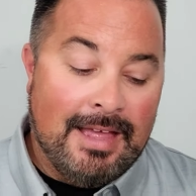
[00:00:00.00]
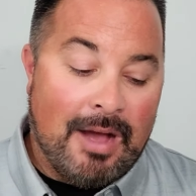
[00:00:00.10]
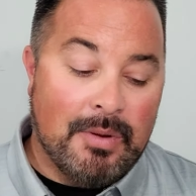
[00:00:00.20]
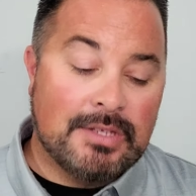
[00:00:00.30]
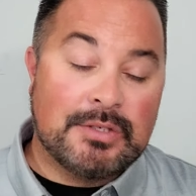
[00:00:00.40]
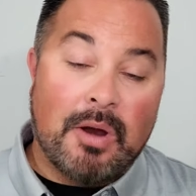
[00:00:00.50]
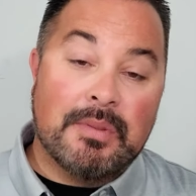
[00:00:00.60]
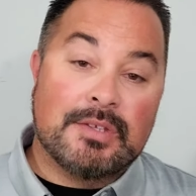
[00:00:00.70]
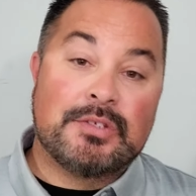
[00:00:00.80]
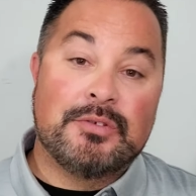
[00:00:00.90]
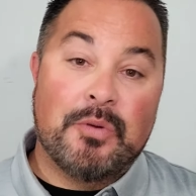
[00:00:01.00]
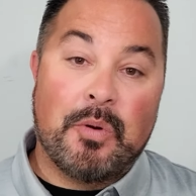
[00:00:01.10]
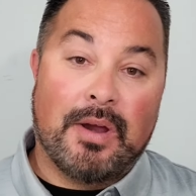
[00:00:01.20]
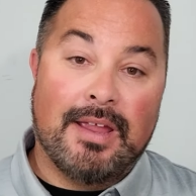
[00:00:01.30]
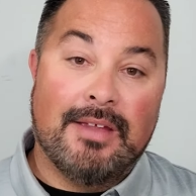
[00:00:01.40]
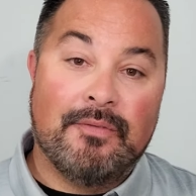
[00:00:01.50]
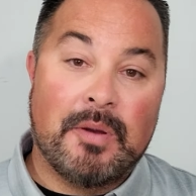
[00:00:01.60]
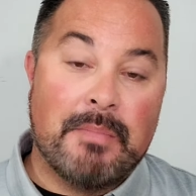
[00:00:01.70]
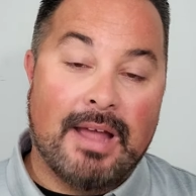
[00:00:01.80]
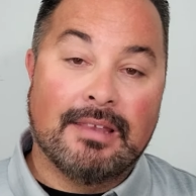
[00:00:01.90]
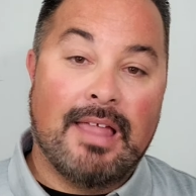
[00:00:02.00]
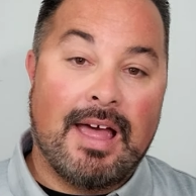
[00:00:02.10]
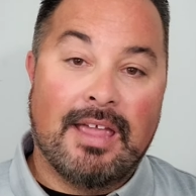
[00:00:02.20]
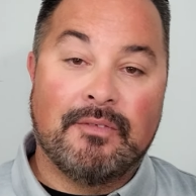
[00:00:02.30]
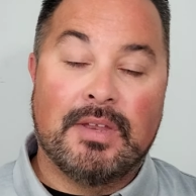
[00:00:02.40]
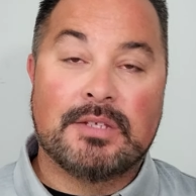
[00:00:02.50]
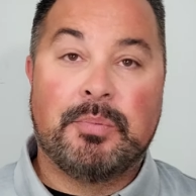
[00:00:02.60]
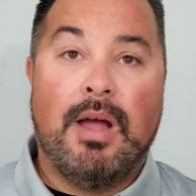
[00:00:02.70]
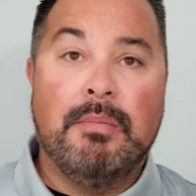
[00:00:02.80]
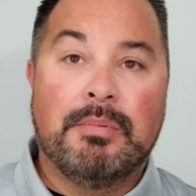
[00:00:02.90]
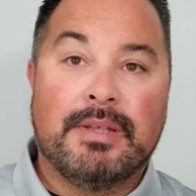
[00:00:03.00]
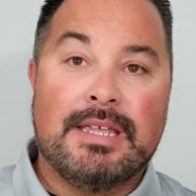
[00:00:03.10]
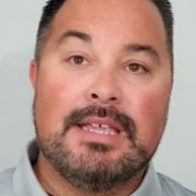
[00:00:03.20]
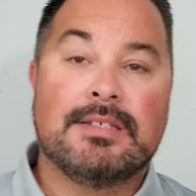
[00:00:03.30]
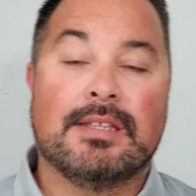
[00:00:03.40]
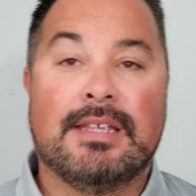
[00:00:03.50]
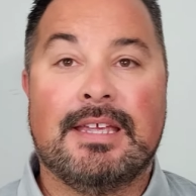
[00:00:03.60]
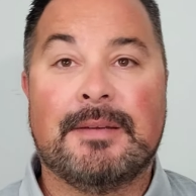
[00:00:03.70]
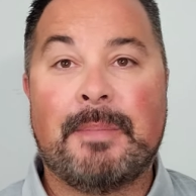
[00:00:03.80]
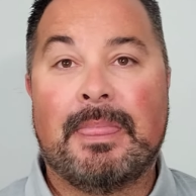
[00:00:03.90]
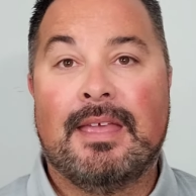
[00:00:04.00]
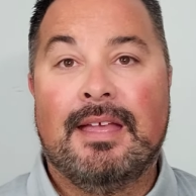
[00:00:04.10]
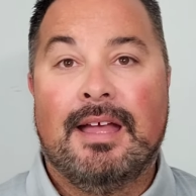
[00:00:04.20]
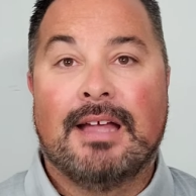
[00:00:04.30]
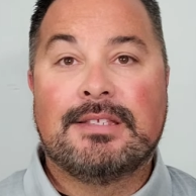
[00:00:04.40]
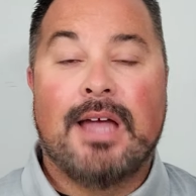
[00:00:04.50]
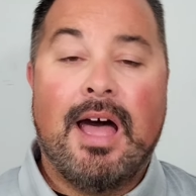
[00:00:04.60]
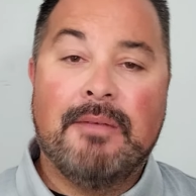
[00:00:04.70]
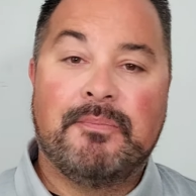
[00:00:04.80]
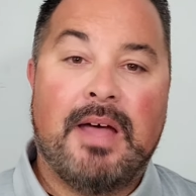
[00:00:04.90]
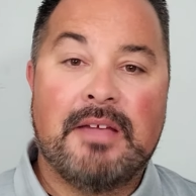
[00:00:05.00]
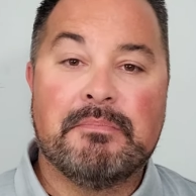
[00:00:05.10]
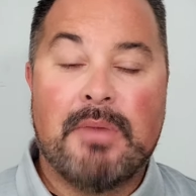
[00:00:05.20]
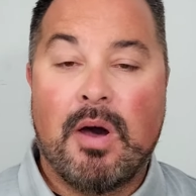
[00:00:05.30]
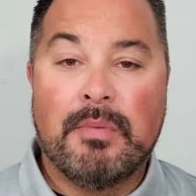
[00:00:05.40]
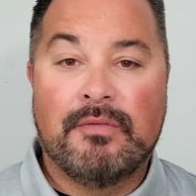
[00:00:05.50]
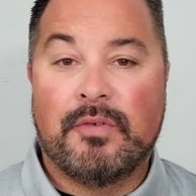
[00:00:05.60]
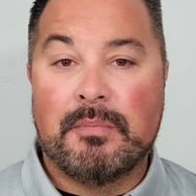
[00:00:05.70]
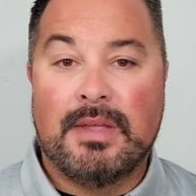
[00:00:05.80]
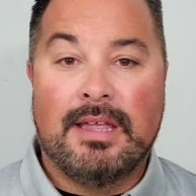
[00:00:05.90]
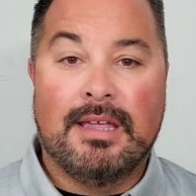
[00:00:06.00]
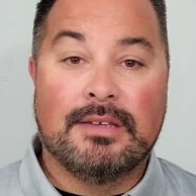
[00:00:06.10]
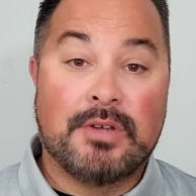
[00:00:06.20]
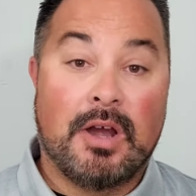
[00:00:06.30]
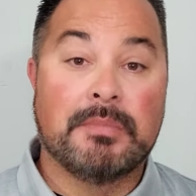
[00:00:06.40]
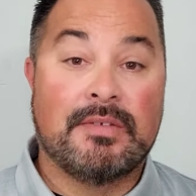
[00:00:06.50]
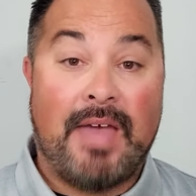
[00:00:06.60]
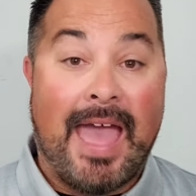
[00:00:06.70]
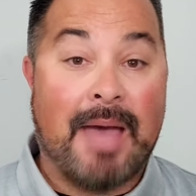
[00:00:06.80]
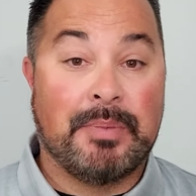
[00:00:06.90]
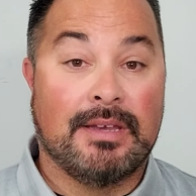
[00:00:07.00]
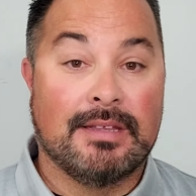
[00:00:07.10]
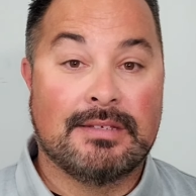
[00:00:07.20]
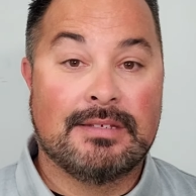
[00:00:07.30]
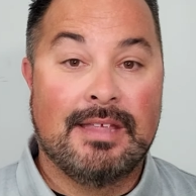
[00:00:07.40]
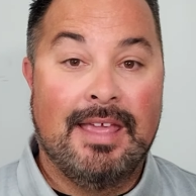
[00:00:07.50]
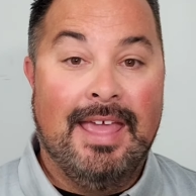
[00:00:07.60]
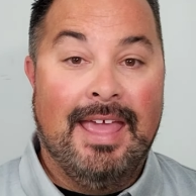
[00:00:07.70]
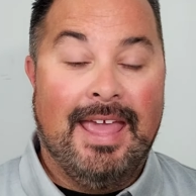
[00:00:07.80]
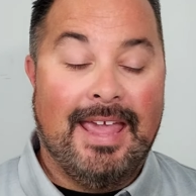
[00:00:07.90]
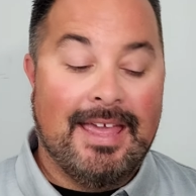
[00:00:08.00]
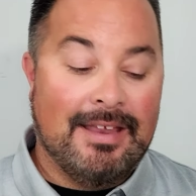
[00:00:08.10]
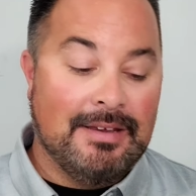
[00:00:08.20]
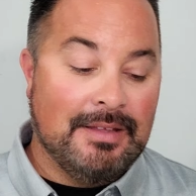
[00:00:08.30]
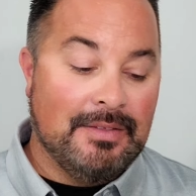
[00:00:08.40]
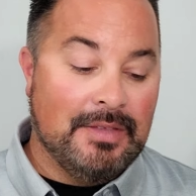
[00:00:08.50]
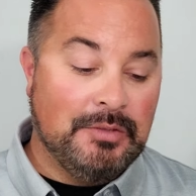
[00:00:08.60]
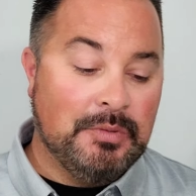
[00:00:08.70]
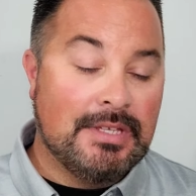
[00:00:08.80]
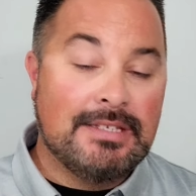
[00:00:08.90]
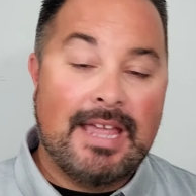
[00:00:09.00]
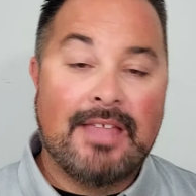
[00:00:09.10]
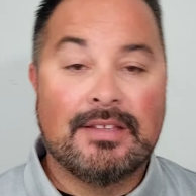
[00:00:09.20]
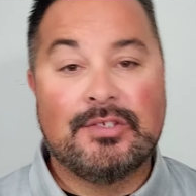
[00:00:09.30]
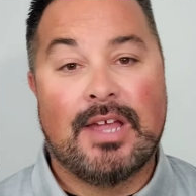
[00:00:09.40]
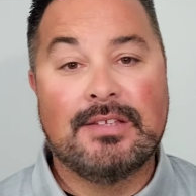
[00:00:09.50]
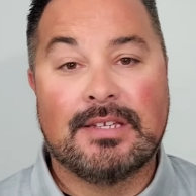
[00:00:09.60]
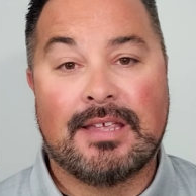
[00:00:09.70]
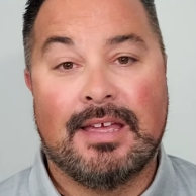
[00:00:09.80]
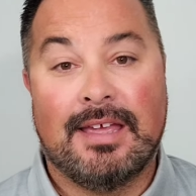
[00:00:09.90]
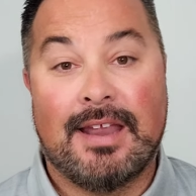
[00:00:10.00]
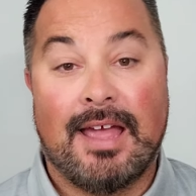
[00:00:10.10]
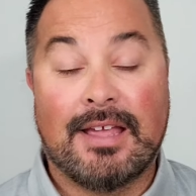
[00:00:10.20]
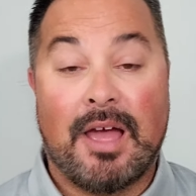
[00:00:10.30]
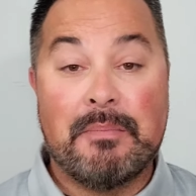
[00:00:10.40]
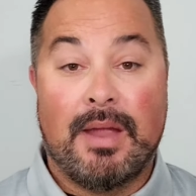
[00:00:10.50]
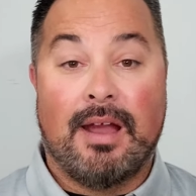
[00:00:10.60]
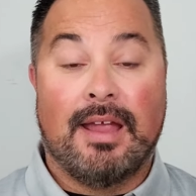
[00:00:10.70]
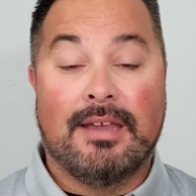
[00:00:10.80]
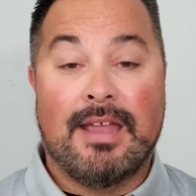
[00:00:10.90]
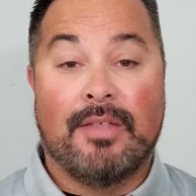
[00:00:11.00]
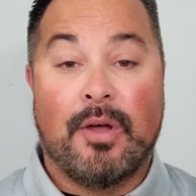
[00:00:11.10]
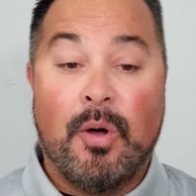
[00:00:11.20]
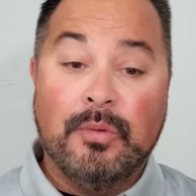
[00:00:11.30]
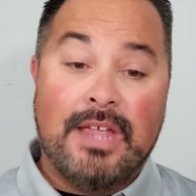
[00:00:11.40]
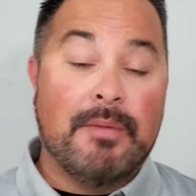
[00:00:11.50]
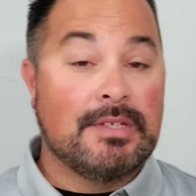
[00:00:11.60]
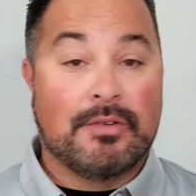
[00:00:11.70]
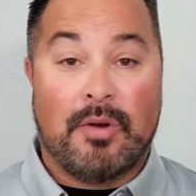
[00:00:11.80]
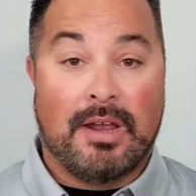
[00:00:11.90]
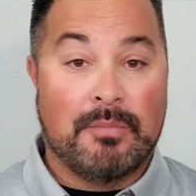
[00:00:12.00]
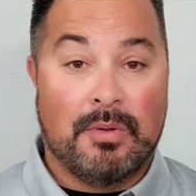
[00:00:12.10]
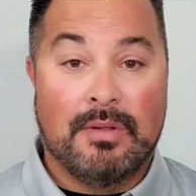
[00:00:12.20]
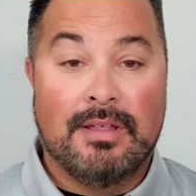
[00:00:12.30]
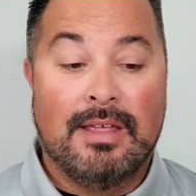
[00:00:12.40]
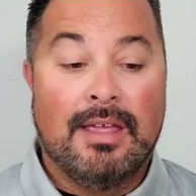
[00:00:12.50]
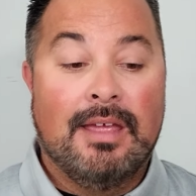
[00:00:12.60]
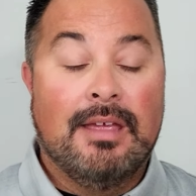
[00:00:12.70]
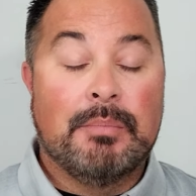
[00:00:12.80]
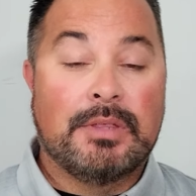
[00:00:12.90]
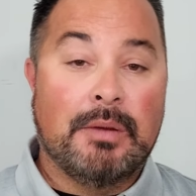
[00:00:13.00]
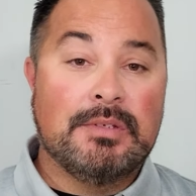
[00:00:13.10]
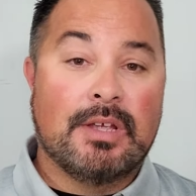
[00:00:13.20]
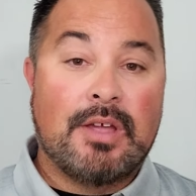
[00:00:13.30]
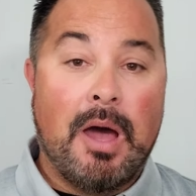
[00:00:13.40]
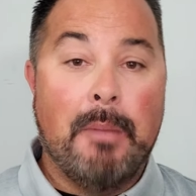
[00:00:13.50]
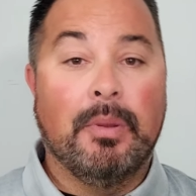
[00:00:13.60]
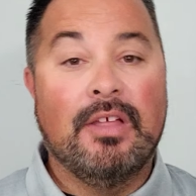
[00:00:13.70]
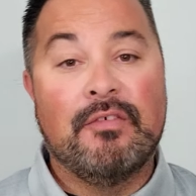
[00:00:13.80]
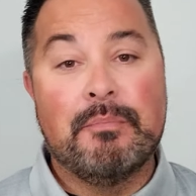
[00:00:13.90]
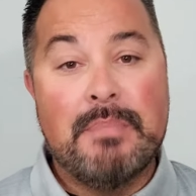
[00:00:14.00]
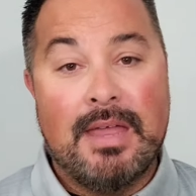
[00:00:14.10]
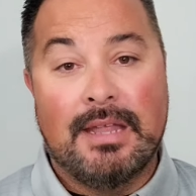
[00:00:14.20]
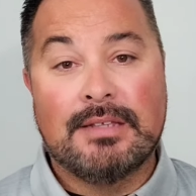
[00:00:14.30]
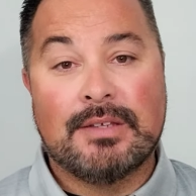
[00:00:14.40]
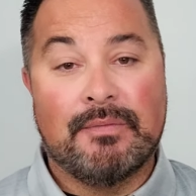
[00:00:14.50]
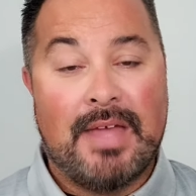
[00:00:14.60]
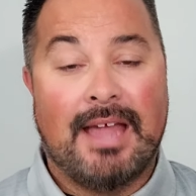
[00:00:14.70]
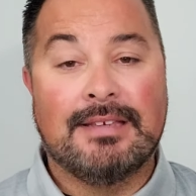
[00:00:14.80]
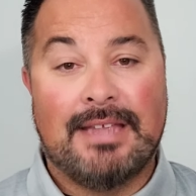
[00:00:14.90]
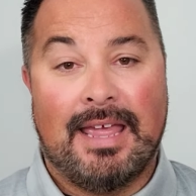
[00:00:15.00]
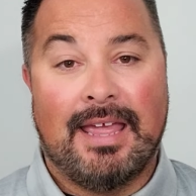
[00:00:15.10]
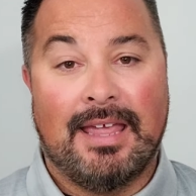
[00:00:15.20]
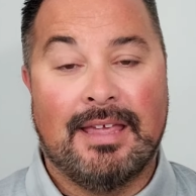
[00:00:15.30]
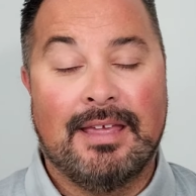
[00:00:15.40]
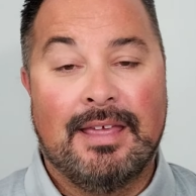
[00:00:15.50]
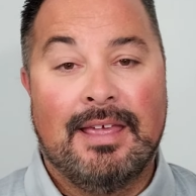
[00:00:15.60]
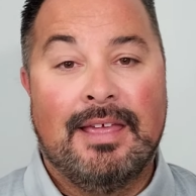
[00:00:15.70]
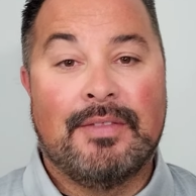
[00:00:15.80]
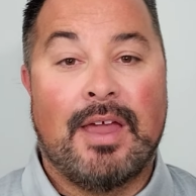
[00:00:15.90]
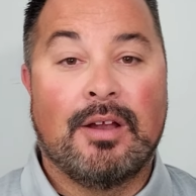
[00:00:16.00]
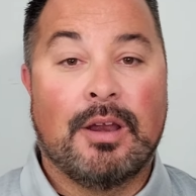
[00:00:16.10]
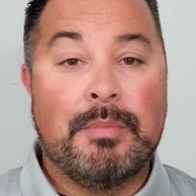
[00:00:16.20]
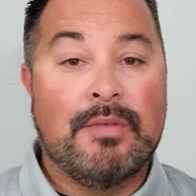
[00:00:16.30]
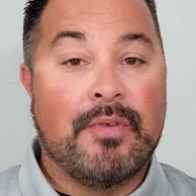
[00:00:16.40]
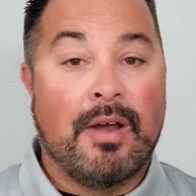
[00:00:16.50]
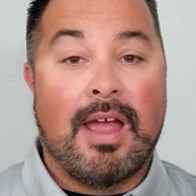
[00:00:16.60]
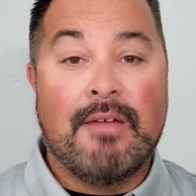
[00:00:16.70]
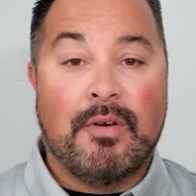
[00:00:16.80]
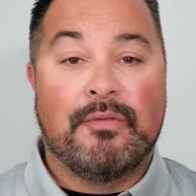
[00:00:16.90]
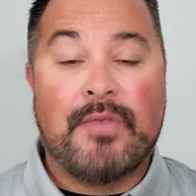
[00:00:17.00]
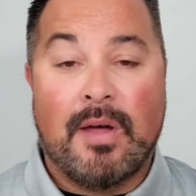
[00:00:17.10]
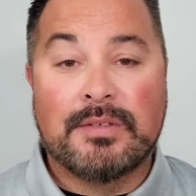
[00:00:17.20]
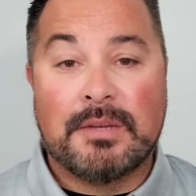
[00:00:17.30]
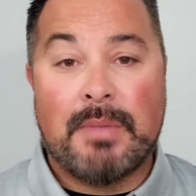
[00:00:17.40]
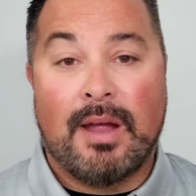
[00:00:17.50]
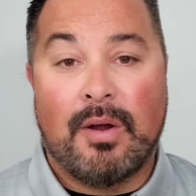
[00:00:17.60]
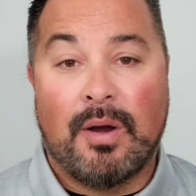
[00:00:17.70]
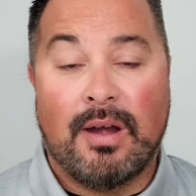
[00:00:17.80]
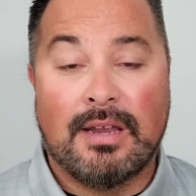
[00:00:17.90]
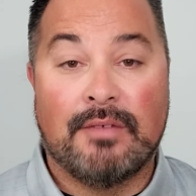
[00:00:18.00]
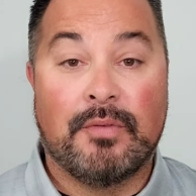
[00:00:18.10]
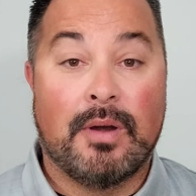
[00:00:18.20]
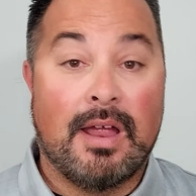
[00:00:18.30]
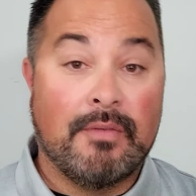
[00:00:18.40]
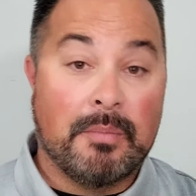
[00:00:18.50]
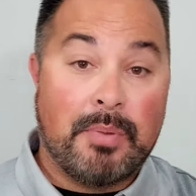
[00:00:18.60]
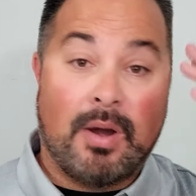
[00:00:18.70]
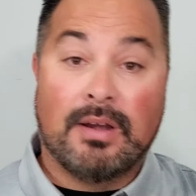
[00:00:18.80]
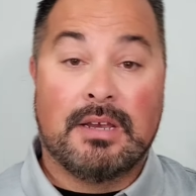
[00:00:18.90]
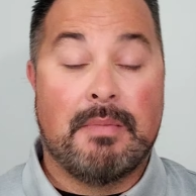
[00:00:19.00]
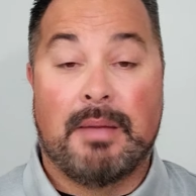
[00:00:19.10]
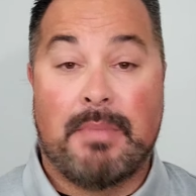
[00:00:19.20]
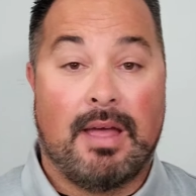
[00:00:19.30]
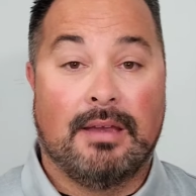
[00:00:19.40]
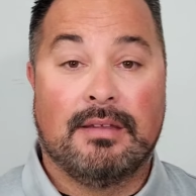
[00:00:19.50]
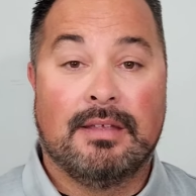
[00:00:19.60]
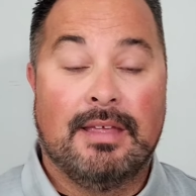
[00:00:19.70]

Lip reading: I want to start with a story from my life, and it's probably easily a top 5 moment for me in terms of happiness. And this was the day that Jessica and I got married. Now, the whole day was incredible, but there was a couple of minutes of that day that are going to be forever felt in my heart and forever burned into my mind.